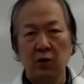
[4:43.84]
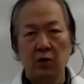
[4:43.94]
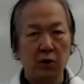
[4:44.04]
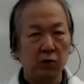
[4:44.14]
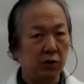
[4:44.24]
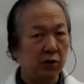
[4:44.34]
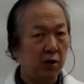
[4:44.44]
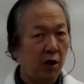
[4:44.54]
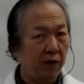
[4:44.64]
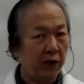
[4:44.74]
you want to
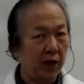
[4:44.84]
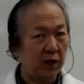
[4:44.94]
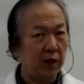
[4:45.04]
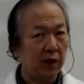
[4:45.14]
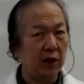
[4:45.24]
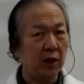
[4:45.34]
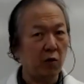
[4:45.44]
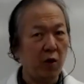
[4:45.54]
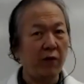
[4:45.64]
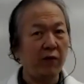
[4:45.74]
solve it in the
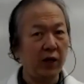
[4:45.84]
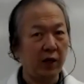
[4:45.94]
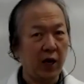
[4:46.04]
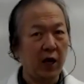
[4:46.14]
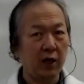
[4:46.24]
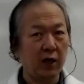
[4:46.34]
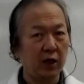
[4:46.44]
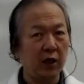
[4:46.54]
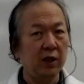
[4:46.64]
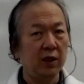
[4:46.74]
graphing
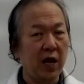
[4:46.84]
calculator,